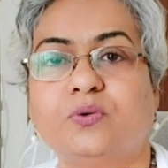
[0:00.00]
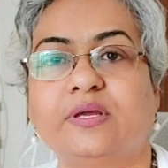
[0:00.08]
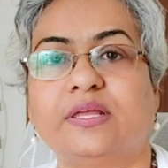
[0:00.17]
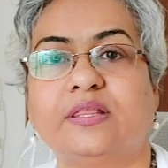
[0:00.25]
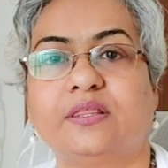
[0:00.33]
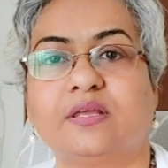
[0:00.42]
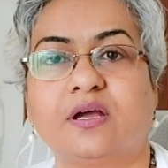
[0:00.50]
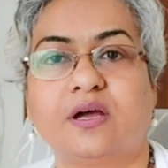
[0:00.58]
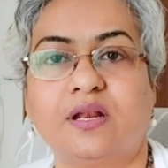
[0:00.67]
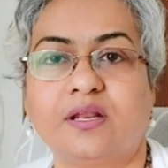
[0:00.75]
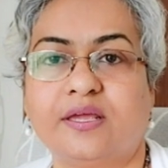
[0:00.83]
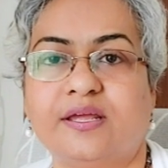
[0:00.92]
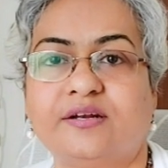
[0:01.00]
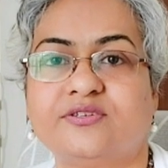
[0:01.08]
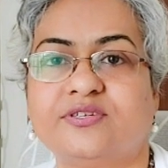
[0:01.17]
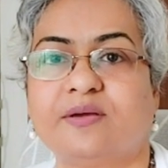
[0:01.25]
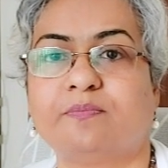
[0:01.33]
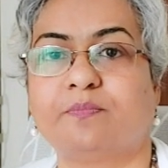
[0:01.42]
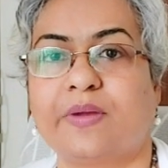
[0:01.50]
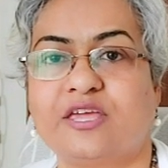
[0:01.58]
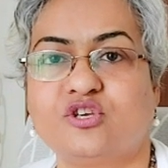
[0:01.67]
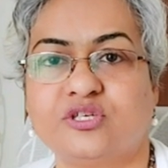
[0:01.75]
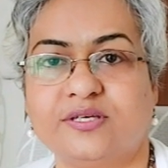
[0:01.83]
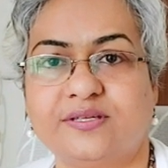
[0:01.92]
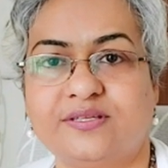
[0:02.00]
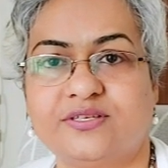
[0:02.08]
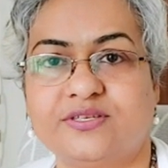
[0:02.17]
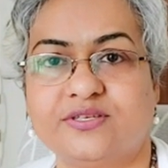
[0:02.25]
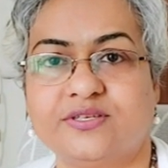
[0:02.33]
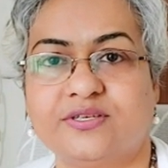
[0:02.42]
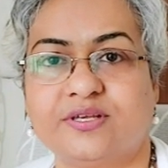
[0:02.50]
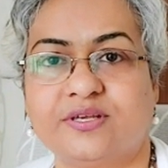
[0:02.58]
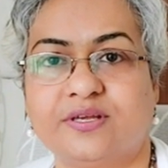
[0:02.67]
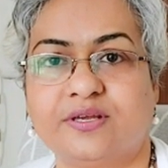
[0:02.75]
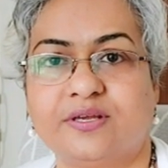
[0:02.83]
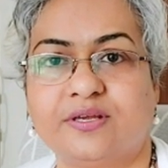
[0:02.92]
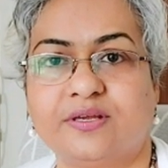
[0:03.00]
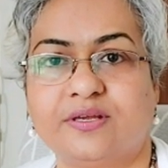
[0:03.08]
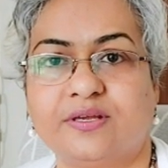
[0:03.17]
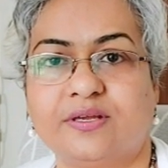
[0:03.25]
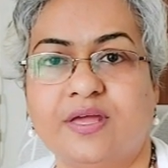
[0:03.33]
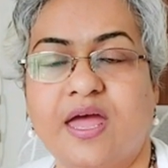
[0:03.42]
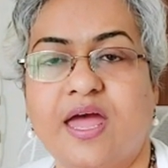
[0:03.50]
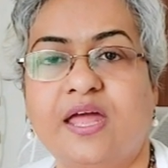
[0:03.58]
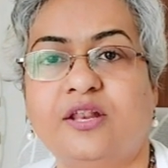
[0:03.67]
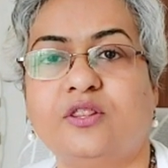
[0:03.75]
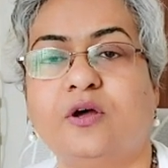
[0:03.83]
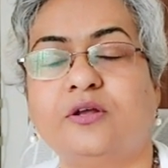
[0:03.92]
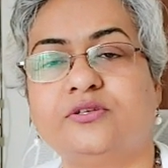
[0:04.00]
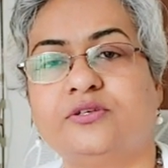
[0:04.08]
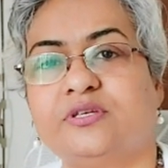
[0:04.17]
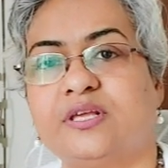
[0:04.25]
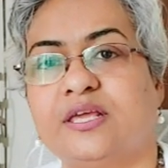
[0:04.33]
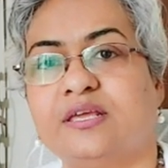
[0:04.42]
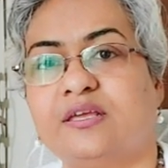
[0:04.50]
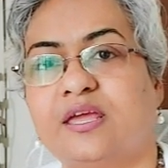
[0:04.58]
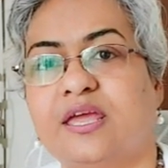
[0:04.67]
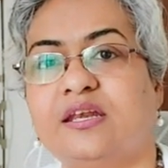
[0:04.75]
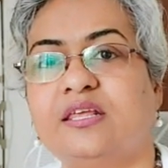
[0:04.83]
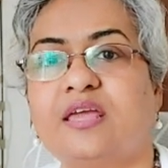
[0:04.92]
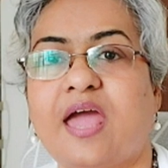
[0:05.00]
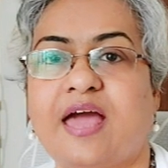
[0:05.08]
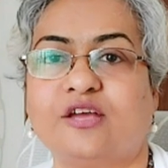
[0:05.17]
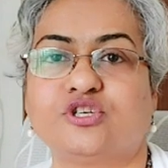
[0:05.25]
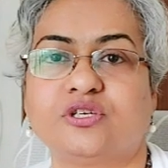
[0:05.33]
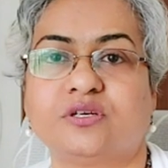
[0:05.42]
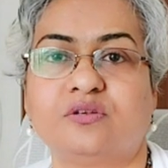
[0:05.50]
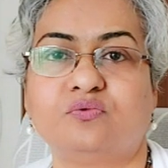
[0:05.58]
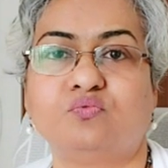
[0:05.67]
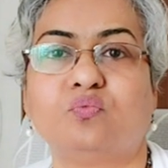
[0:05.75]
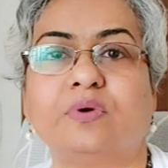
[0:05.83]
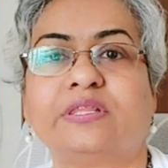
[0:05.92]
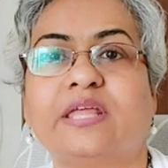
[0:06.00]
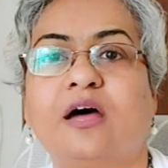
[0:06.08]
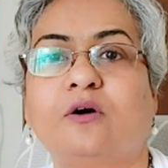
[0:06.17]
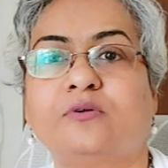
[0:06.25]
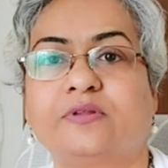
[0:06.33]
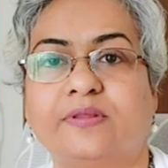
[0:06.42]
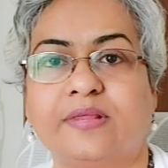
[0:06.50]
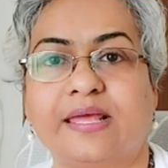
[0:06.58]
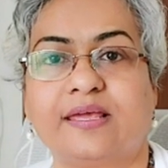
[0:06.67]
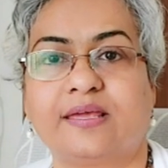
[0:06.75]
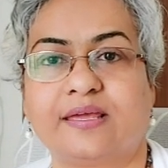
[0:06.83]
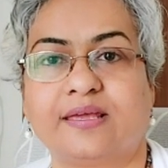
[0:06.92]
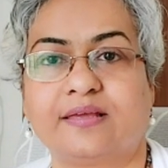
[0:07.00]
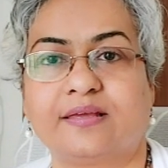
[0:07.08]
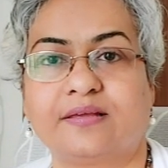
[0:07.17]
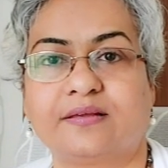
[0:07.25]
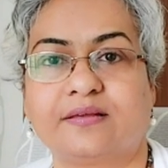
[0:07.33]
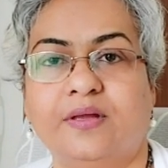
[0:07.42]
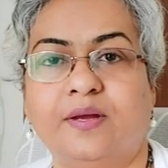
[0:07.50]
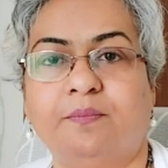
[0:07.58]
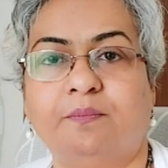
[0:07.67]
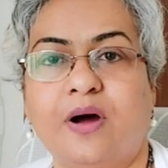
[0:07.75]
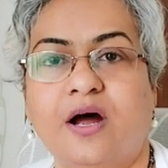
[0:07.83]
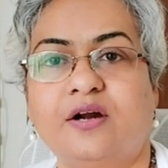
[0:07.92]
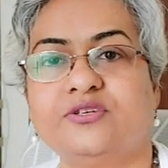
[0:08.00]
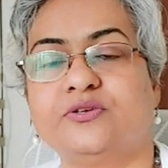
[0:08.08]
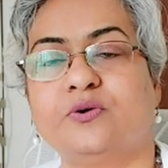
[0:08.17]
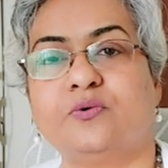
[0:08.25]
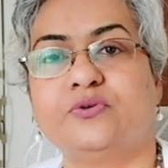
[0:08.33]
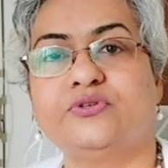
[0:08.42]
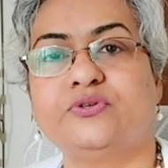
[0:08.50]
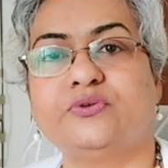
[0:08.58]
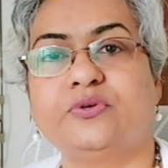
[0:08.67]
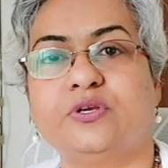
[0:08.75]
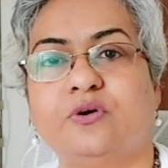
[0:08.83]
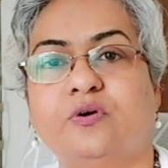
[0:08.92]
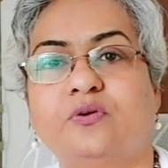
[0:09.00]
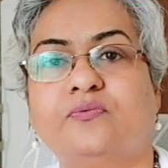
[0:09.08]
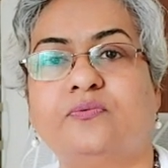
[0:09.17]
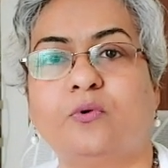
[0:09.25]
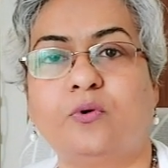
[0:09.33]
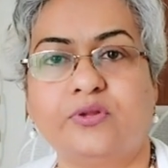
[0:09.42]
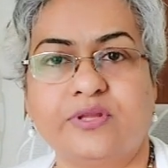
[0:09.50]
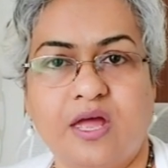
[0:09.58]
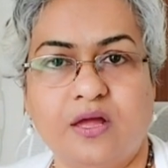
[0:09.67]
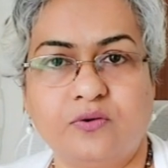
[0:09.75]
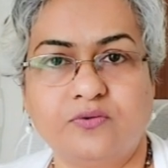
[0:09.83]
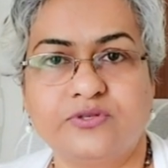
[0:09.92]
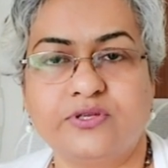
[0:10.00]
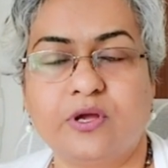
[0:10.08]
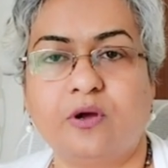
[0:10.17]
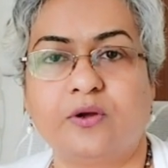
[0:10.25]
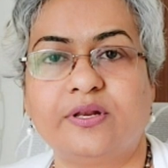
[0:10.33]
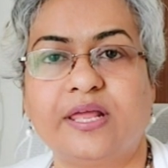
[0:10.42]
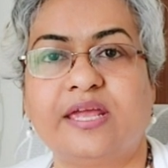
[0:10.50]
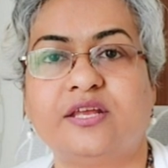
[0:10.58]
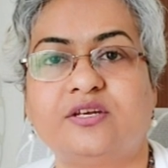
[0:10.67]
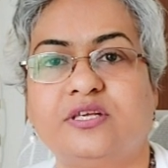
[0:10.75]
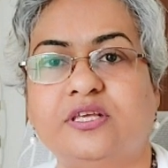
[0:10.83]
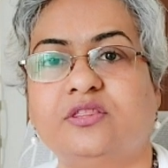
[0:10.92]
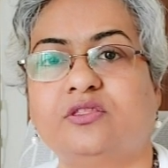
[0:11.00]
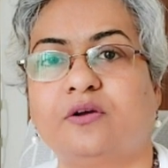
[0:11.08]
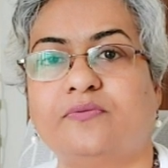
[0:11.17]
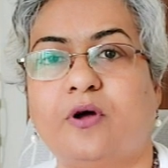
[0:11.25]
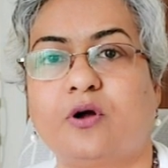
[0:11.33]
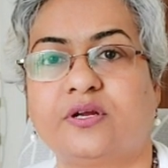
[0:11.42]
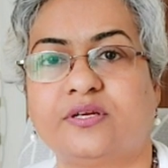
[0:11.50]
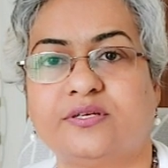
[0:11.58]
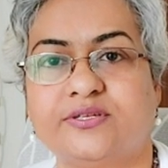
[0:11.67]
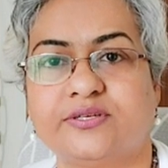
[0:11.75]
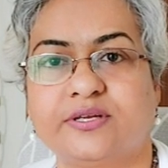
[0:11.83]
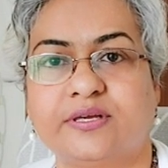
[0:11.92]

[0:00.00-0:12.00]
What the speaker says: inculcate some patience and not to take any action without thinking. Mars goes to your fourth house on 18th of August.